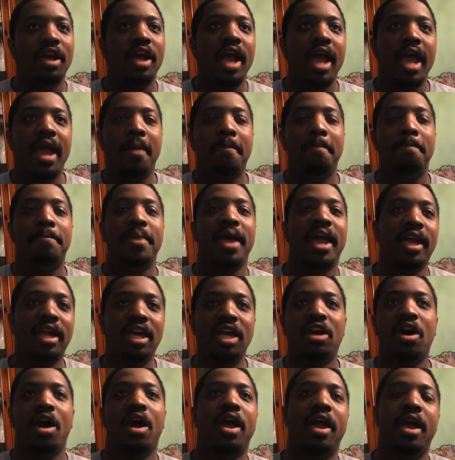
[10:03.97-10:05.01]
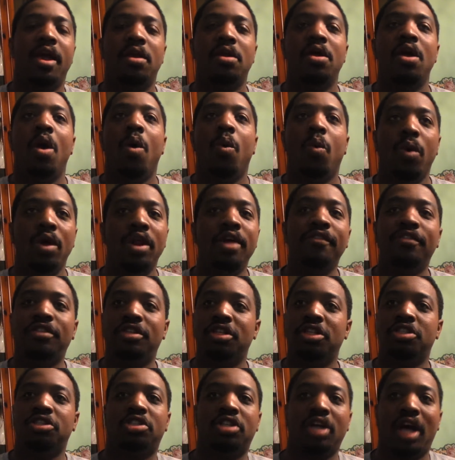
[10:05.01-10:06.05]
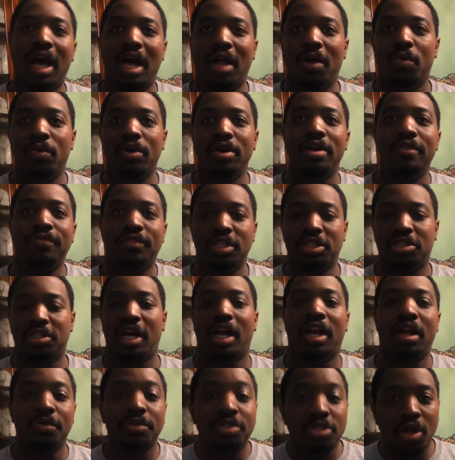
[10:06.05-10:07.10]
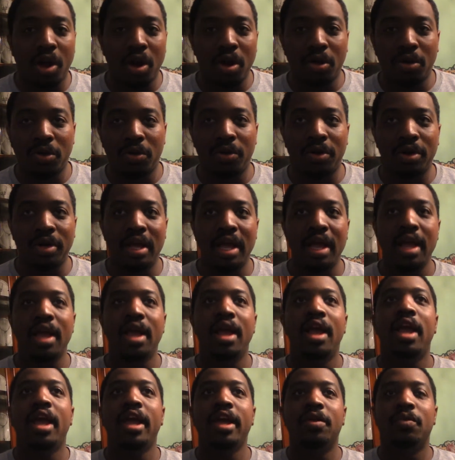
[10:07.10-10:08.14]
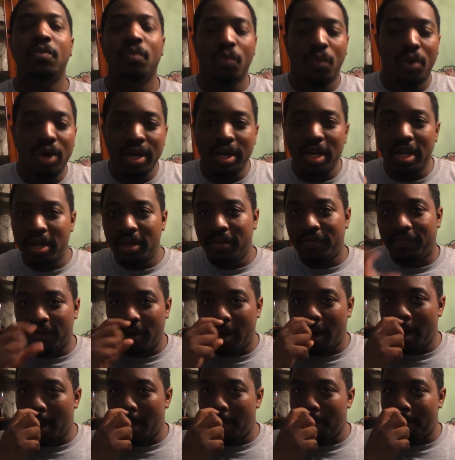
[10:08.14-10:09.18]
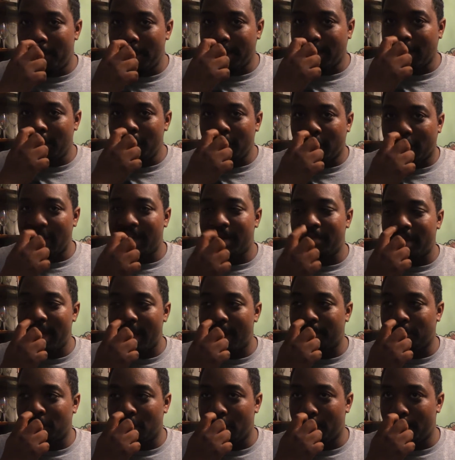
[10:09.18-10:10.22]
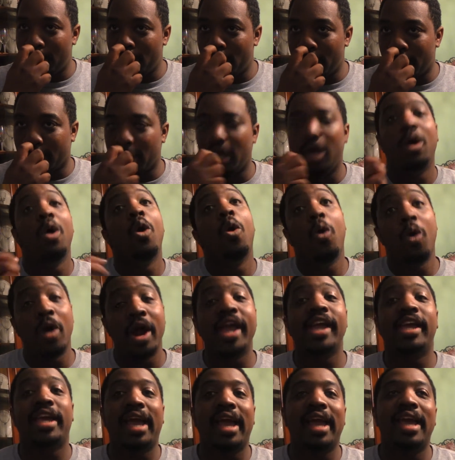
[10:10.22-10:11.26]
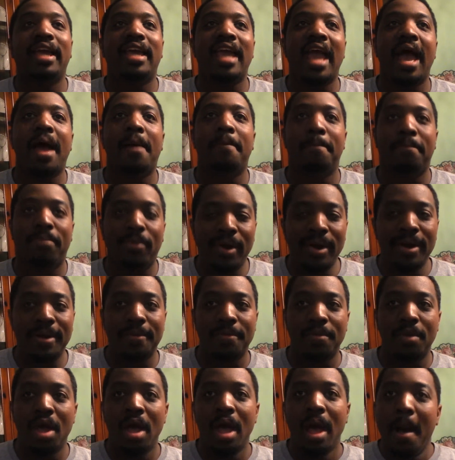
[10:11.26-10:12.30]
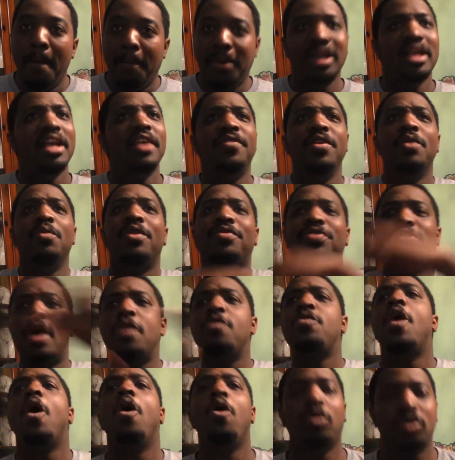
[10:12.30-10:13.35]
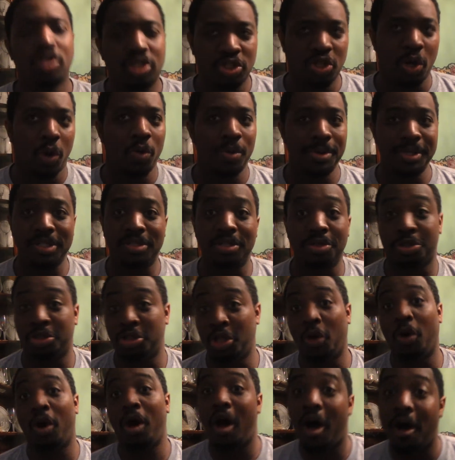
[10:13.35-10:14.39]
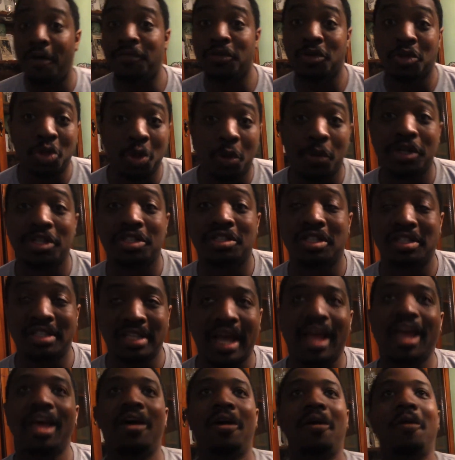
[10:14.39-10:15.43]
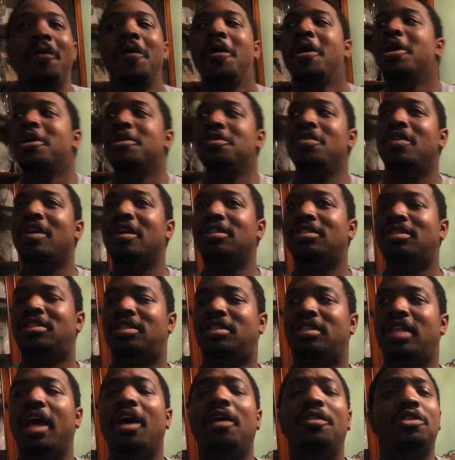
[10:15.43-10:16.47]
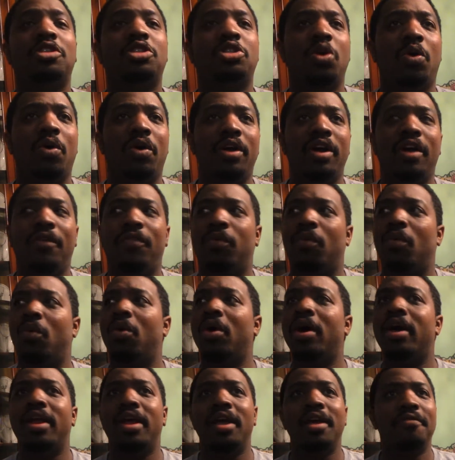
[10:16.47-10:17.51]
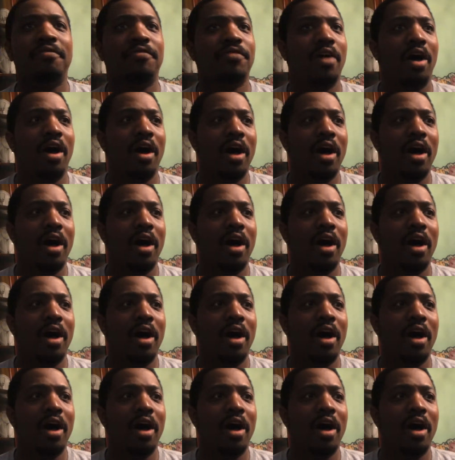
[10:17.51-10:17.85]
and Peggy, and What If T'Challa was Star-Lord, and What If Peggy became Captain America, or AKA Captain Britain. But even within those stories, there's still other stories to tell. You could tell the story of what if